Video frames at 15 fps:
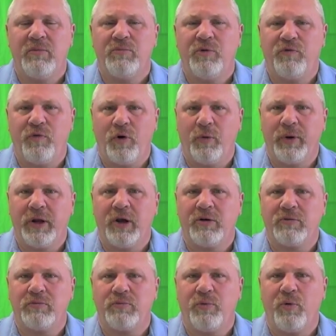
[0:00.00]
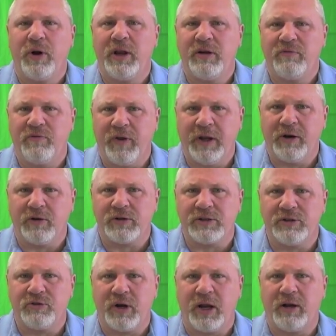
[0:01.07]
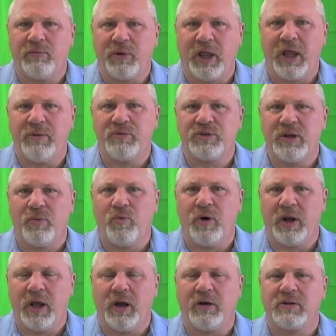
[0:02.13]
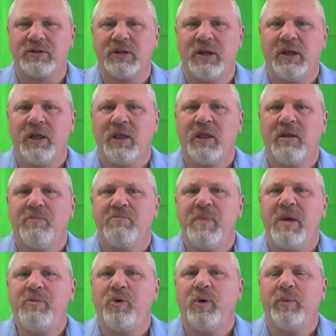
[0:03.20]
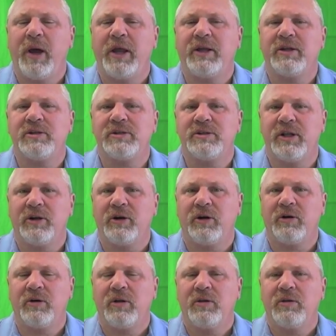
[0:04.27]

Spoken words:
before we go pointing fingers and trying to blame someone else, maybe we might consider